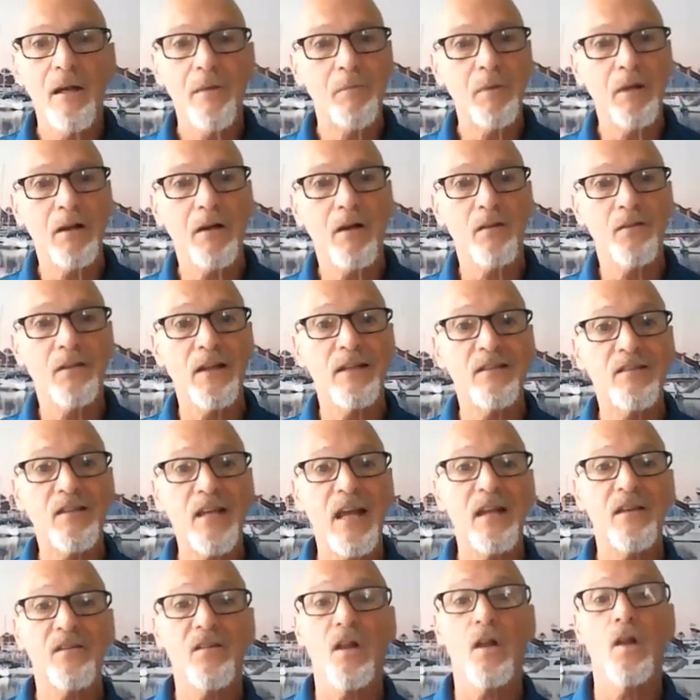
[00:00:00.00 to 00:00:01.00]
because it
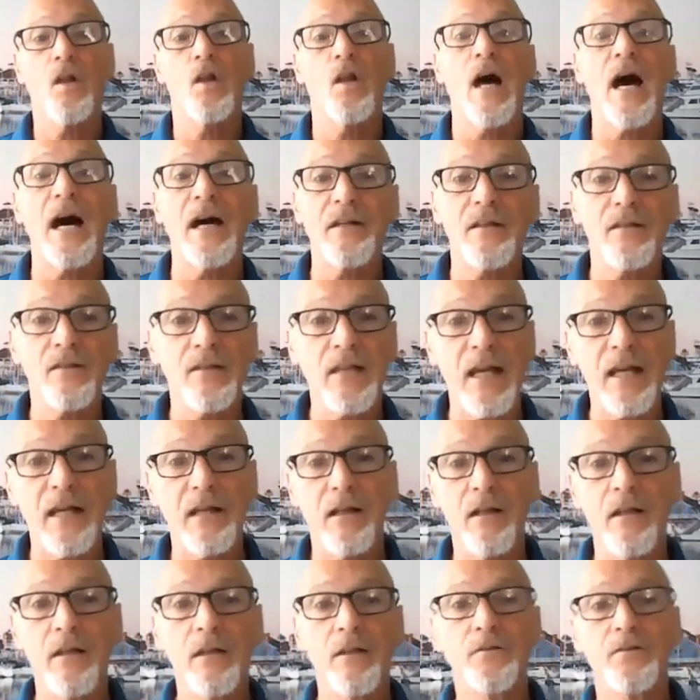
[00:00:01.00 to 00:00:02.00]
takes a lot of
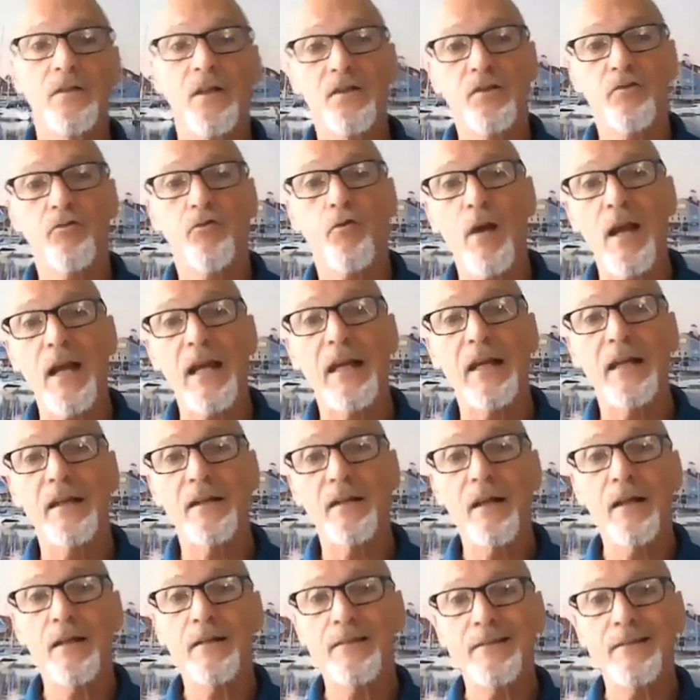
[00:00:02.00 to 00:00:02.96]
data to train